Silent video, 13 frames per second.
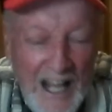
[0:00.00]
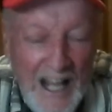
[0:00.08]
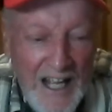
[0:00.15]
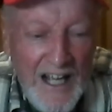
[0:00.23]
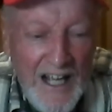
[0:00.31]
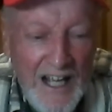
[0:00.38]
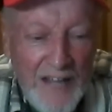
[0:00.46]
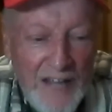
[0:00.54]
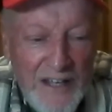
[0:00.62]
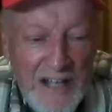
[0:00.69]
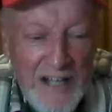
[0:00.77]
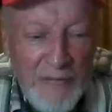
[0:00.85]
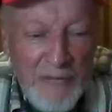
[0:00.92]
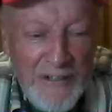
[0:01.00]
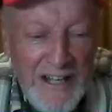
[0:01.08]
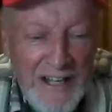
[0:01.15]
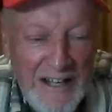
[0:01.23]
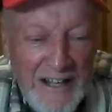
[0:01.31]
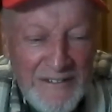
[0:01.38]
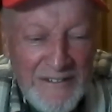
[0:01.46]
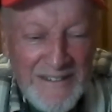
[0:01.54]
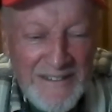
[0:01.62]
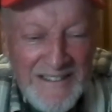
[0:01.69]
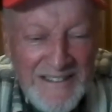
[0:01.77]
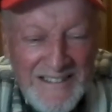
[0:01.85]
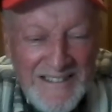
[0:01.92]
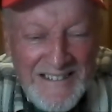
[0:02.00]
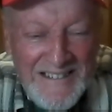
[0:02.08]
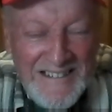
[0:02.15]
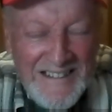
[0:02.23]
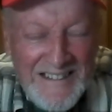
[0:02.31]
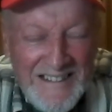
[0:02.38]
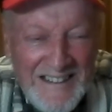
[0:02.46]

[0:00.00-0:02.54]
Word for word: yeah, I think I would have. Yeah.